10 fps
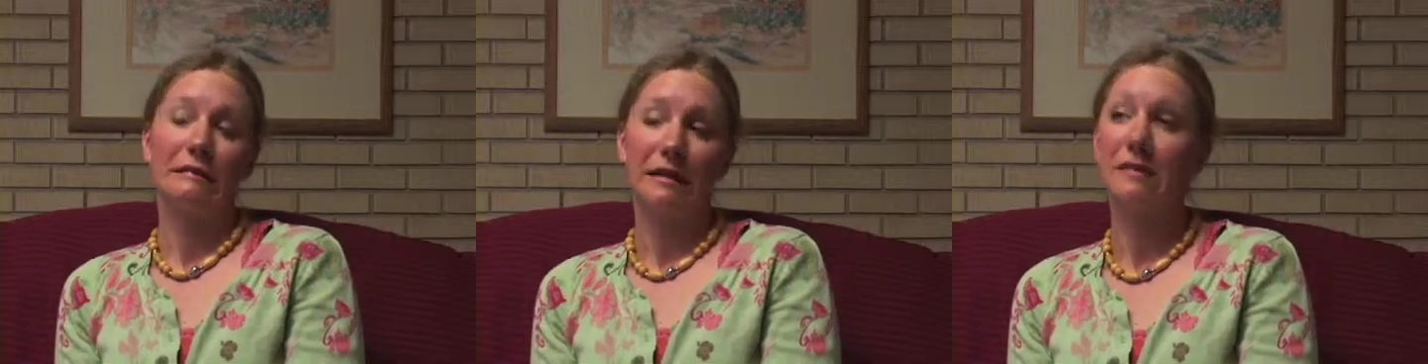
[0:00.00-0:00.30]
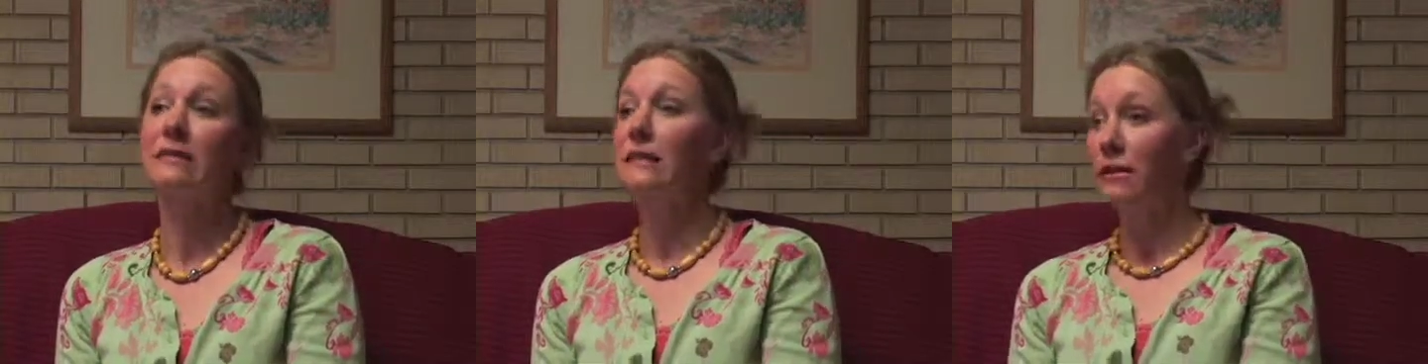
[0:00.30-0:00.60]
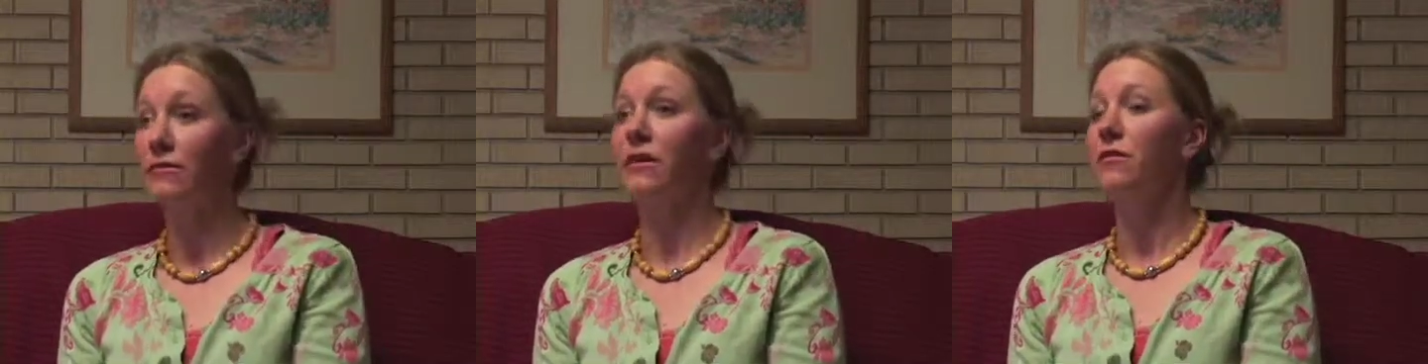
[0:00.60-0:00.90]
a
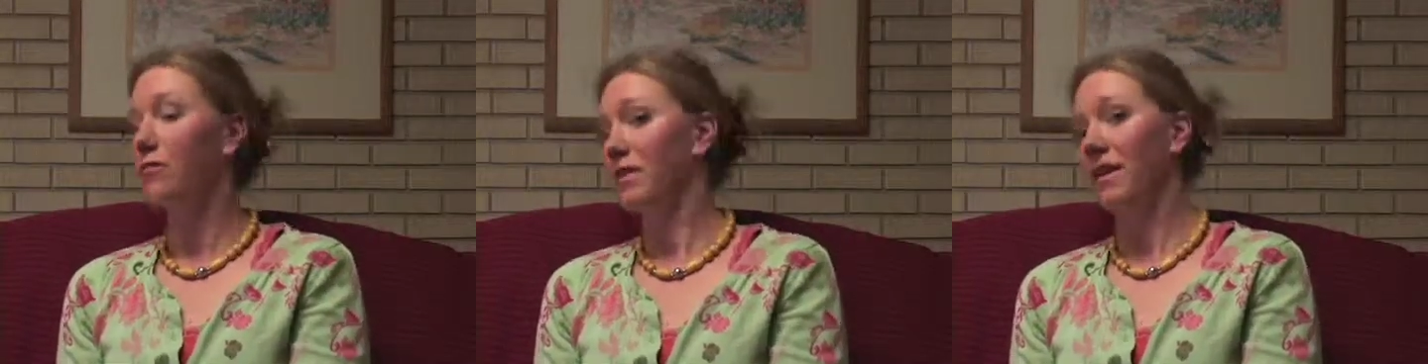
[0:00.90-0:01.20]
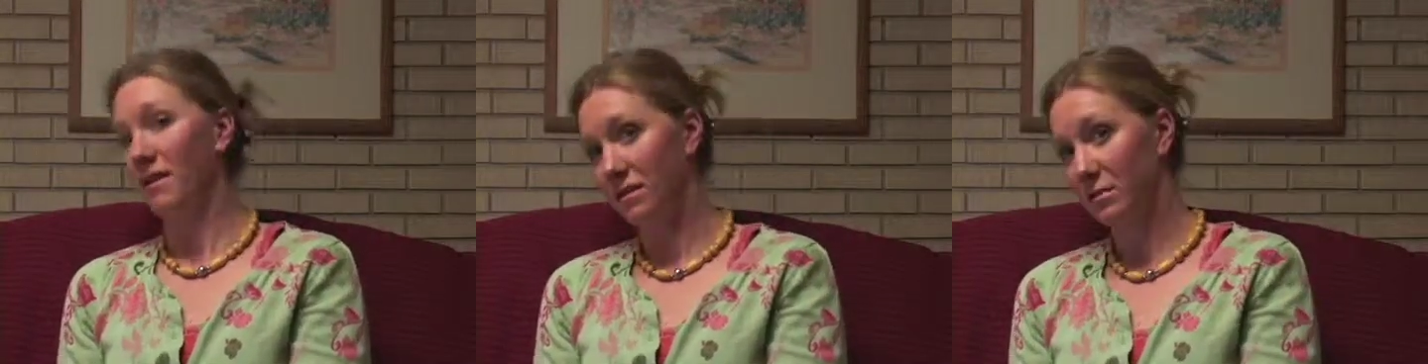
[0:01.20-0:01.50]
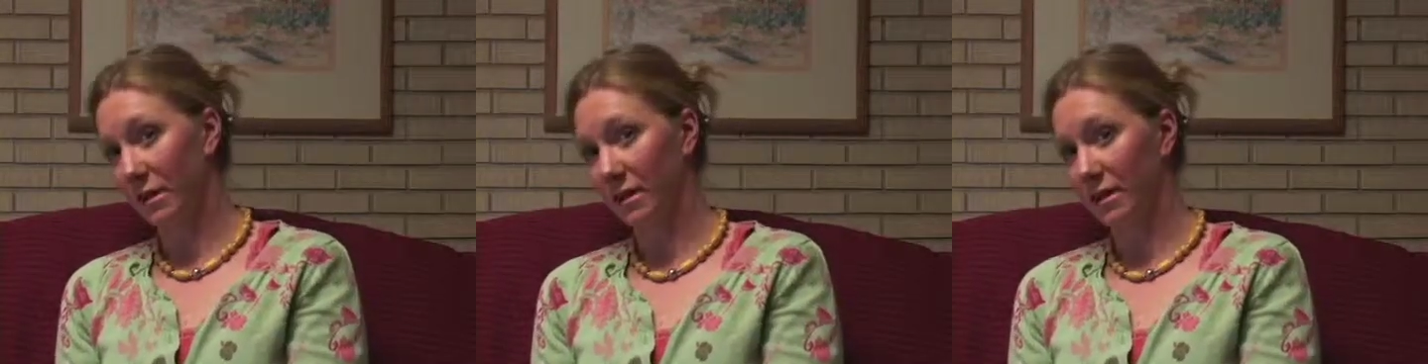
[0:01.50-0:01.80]
sliver of what they'd
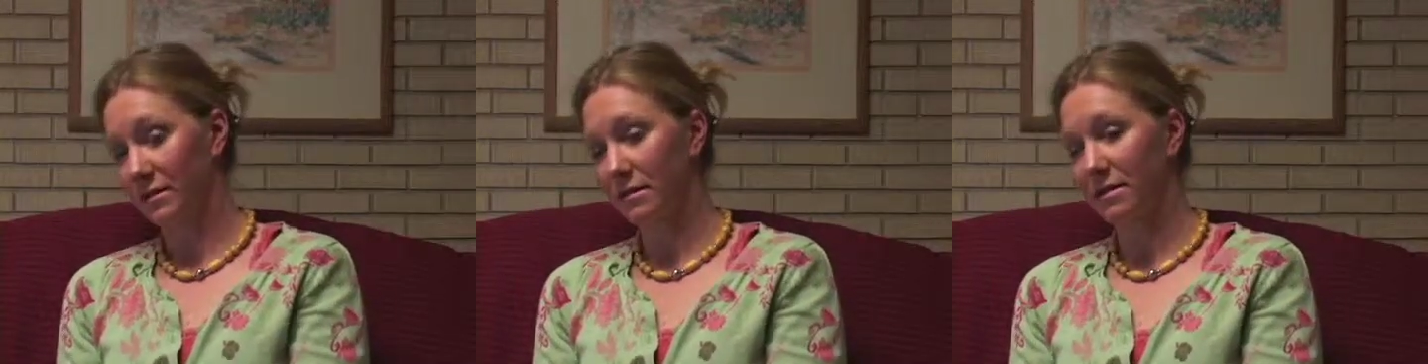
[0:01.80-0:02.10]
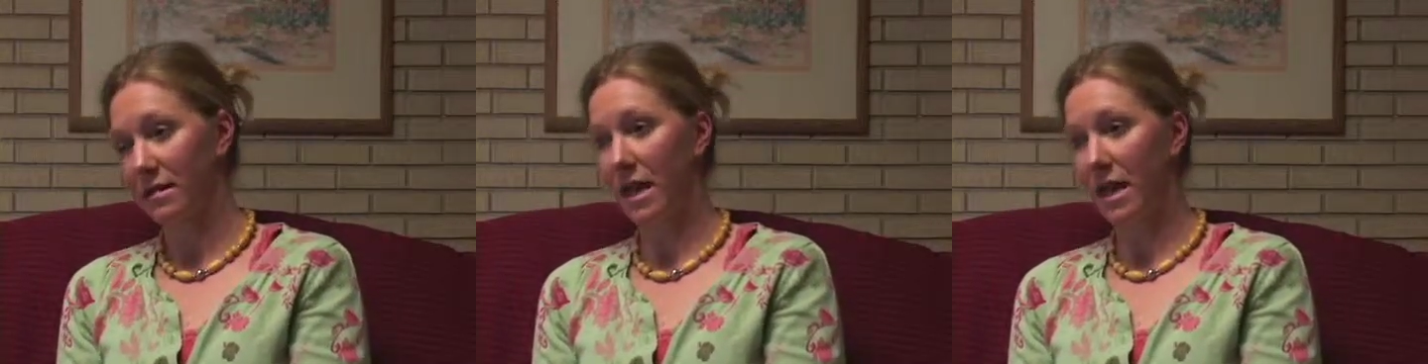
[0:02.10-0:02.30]
experienced.